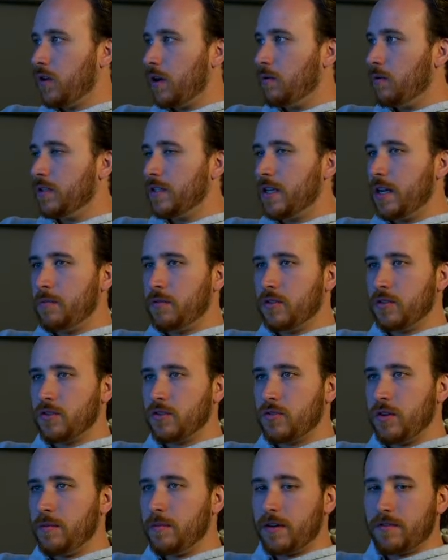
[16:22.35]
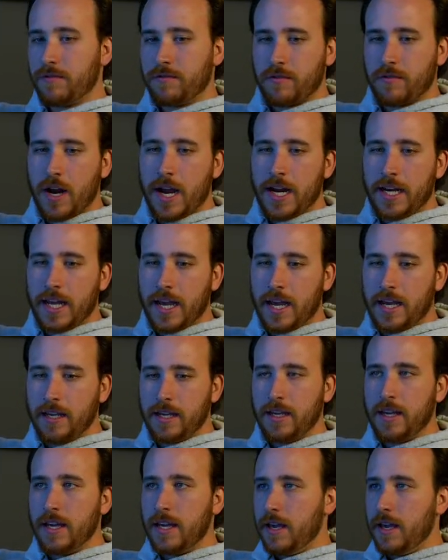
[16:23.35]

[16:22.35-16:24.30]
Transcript: I wasn't able to stream on Friday,